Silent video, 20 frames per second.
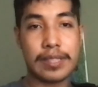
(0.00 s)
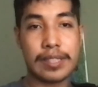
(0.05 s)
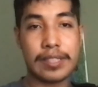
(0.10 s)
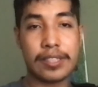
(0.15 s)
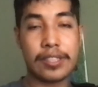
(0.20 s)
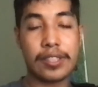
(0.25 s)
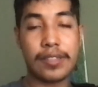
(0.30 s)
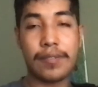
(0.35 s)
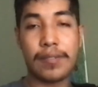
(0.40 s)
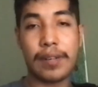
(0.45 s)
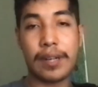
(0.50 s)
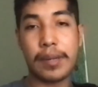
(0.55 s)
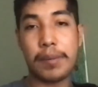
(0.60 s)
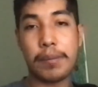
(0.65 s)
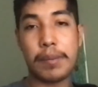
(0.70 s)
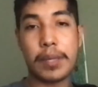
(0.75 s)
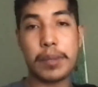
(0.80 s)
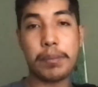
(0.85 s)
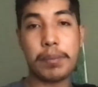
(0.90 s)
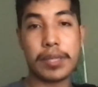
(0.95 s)
couldn't find a
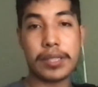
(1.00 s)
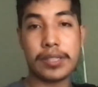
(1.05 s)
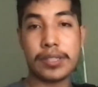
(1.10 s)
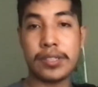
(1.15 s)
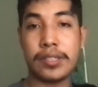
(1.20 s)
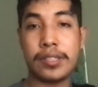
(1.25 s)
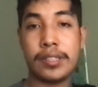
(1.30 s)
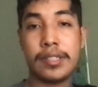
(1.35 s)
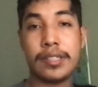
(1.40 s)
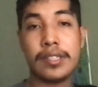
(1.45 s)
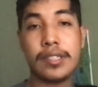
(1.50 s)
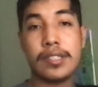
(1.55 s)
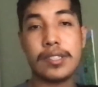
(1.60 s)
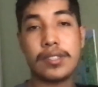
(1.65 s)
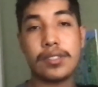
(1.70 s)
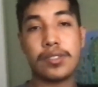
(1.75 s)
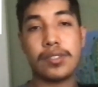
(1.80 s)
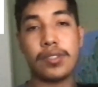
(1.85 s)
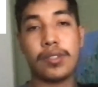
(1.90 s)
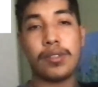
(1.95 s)
better picture.
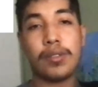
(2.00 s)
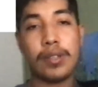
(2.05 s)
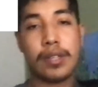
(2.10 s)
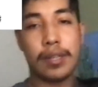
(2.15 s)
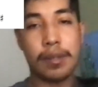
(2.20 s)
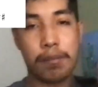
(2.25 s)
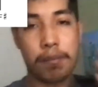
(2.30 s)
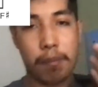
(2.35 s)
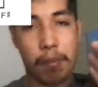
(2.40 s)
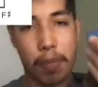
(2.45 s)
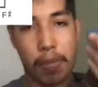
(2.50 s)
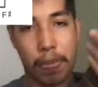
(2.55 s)
So